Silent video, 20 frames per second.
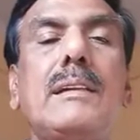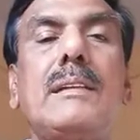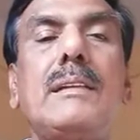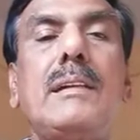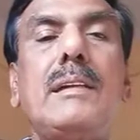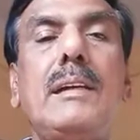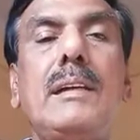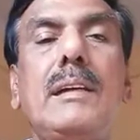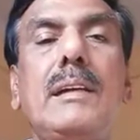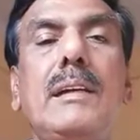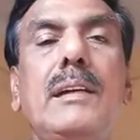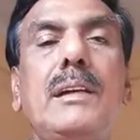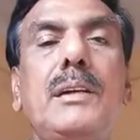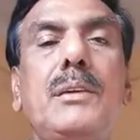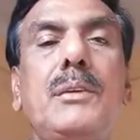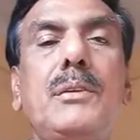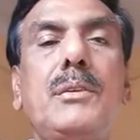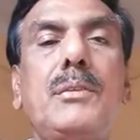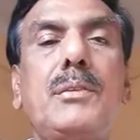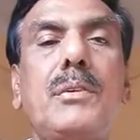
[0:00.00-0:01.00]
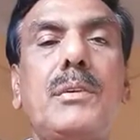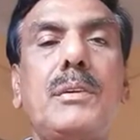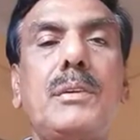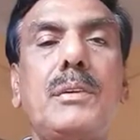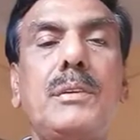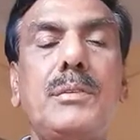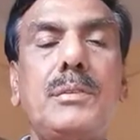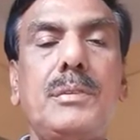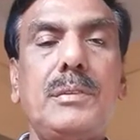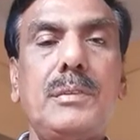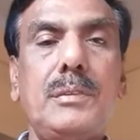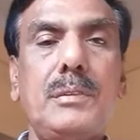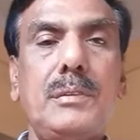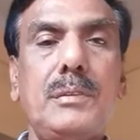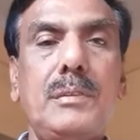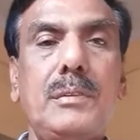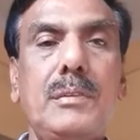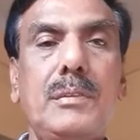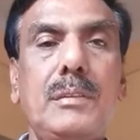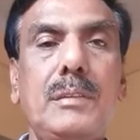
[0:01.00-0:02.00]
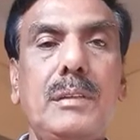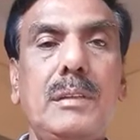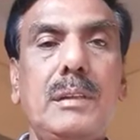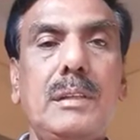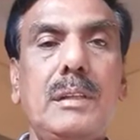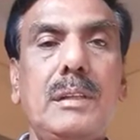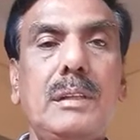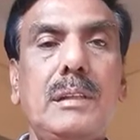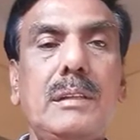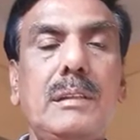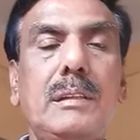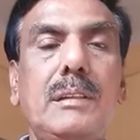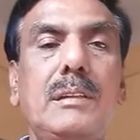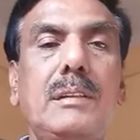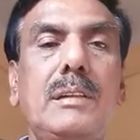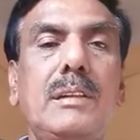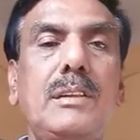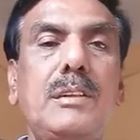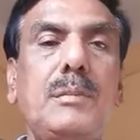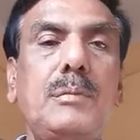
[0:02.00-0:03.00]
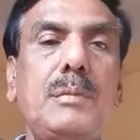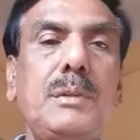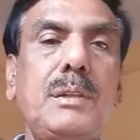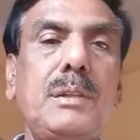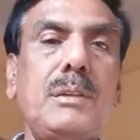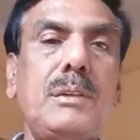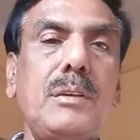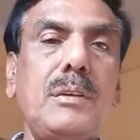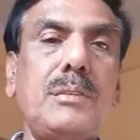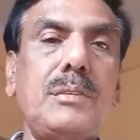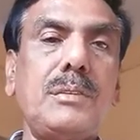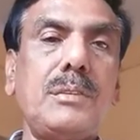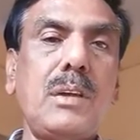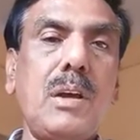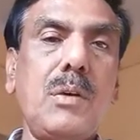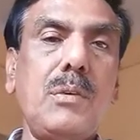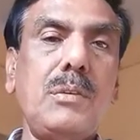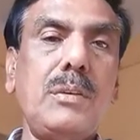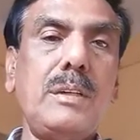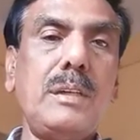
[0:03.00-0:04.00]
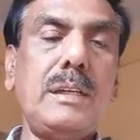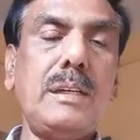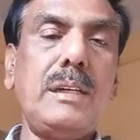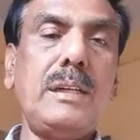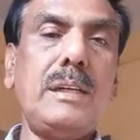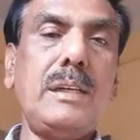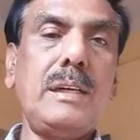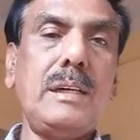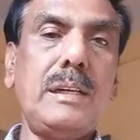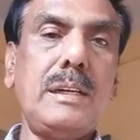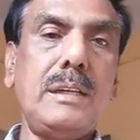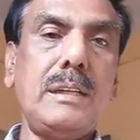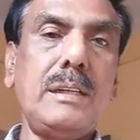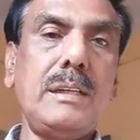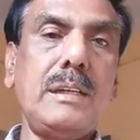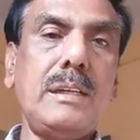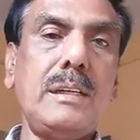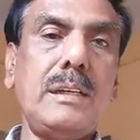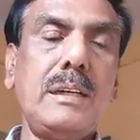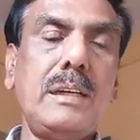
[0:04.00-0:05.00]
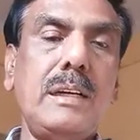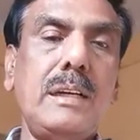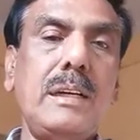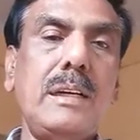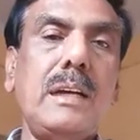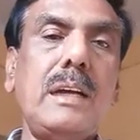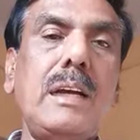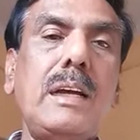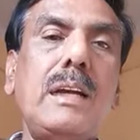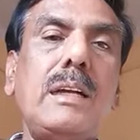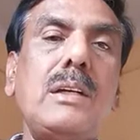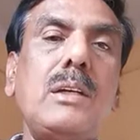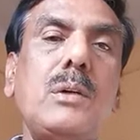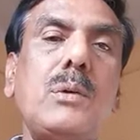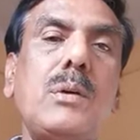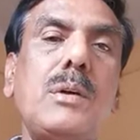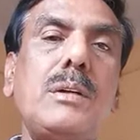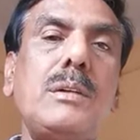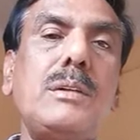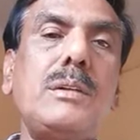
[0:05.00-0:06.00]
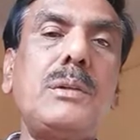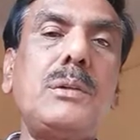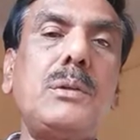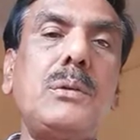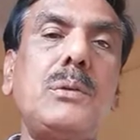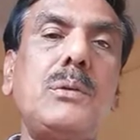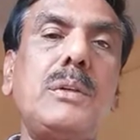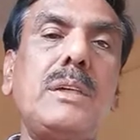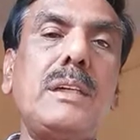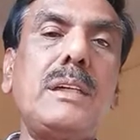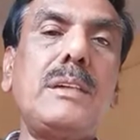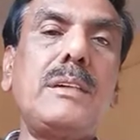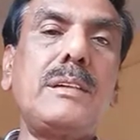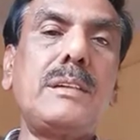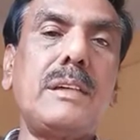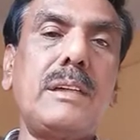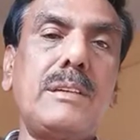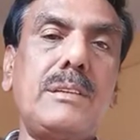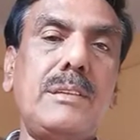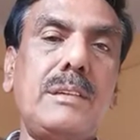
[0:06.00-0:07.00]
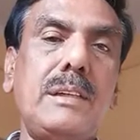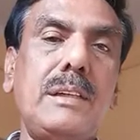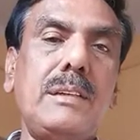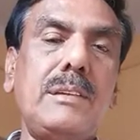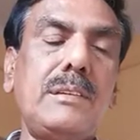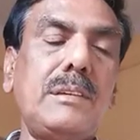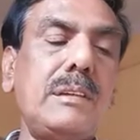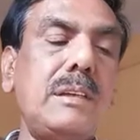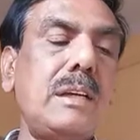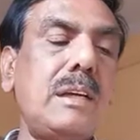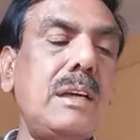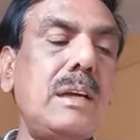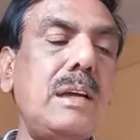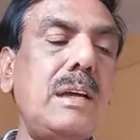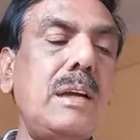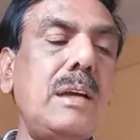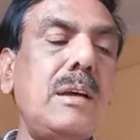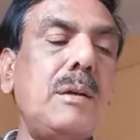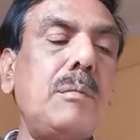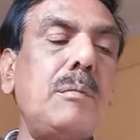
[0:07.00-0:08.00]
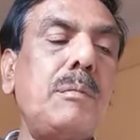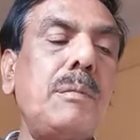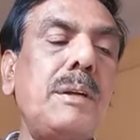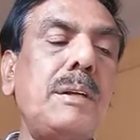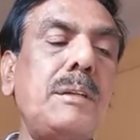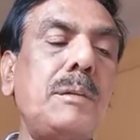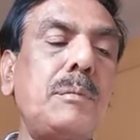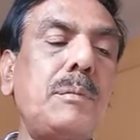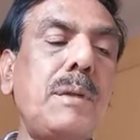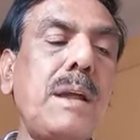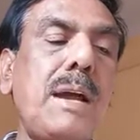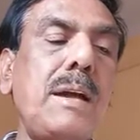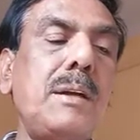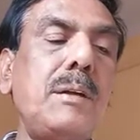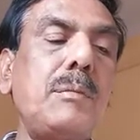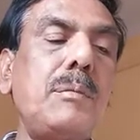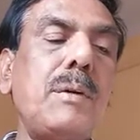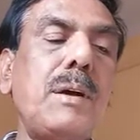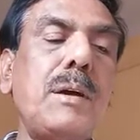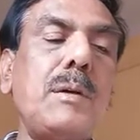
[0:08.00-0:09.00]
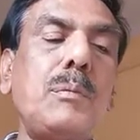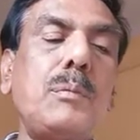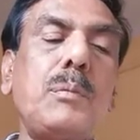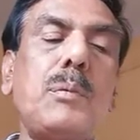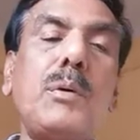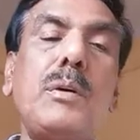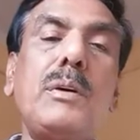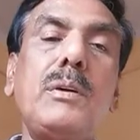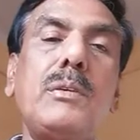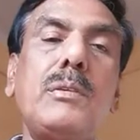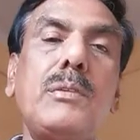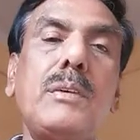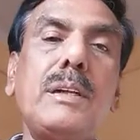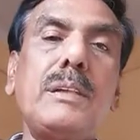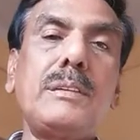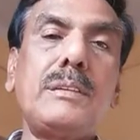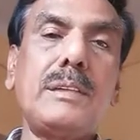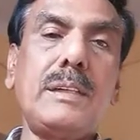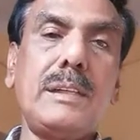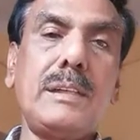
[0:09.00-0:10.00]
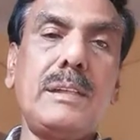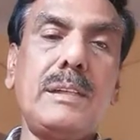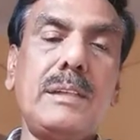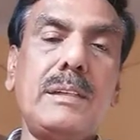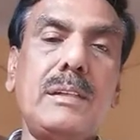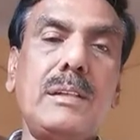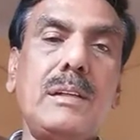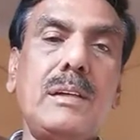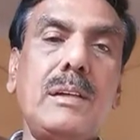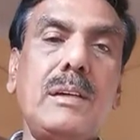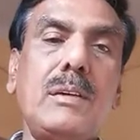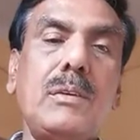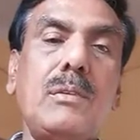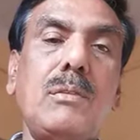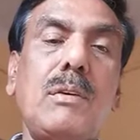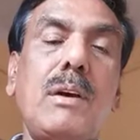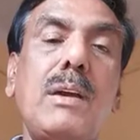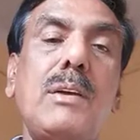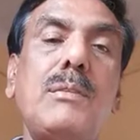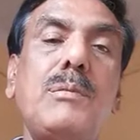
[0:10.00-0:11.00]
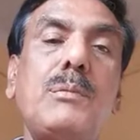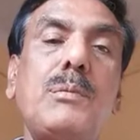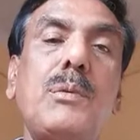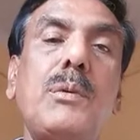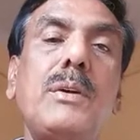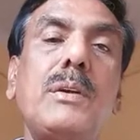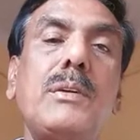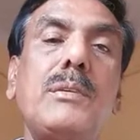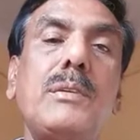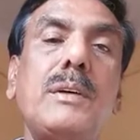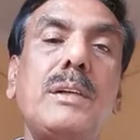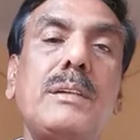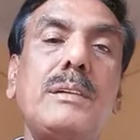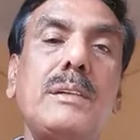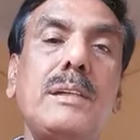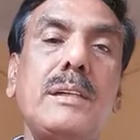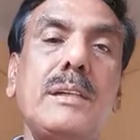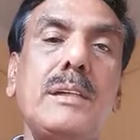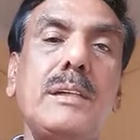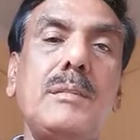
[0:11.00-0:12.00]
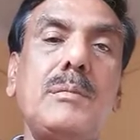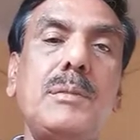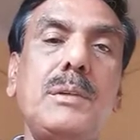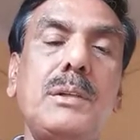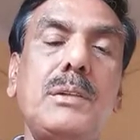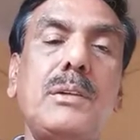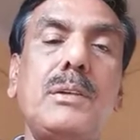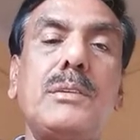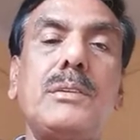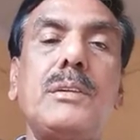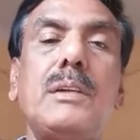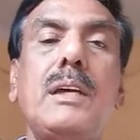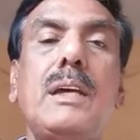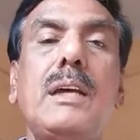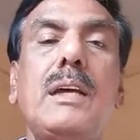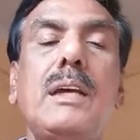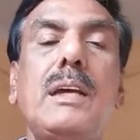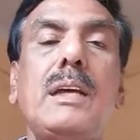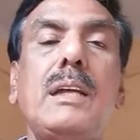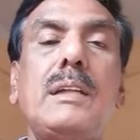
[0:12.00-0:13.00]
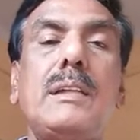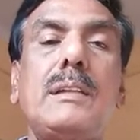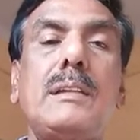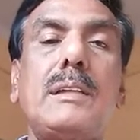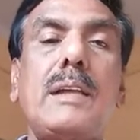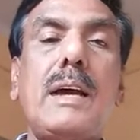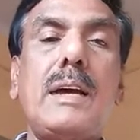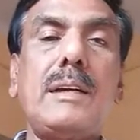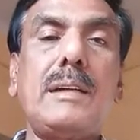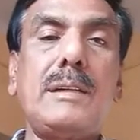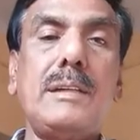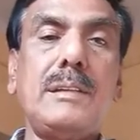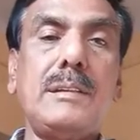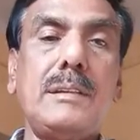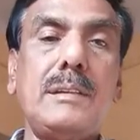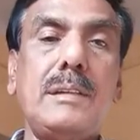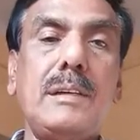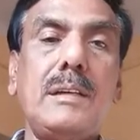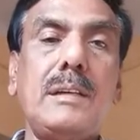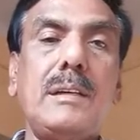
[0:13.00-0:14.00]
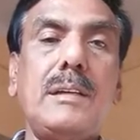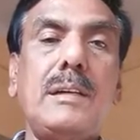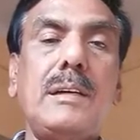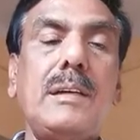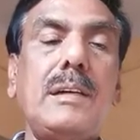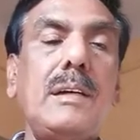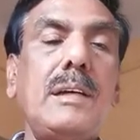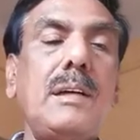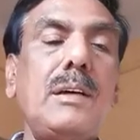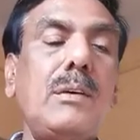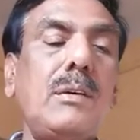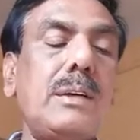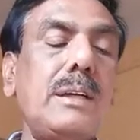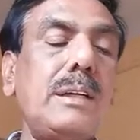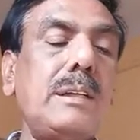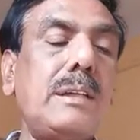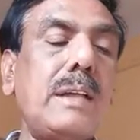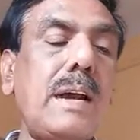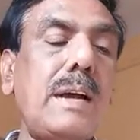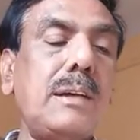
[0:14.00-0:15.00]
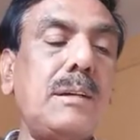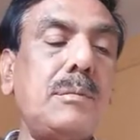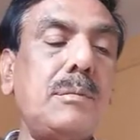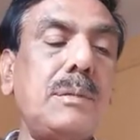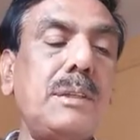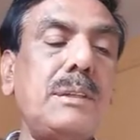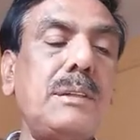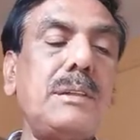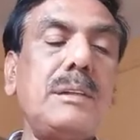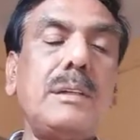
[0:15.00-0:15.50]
3 into 44. This is the speed of sound in air at 22 degrees Celsius multiplied by zero point 0.1 second. Why 0.1 second? Because that is the that much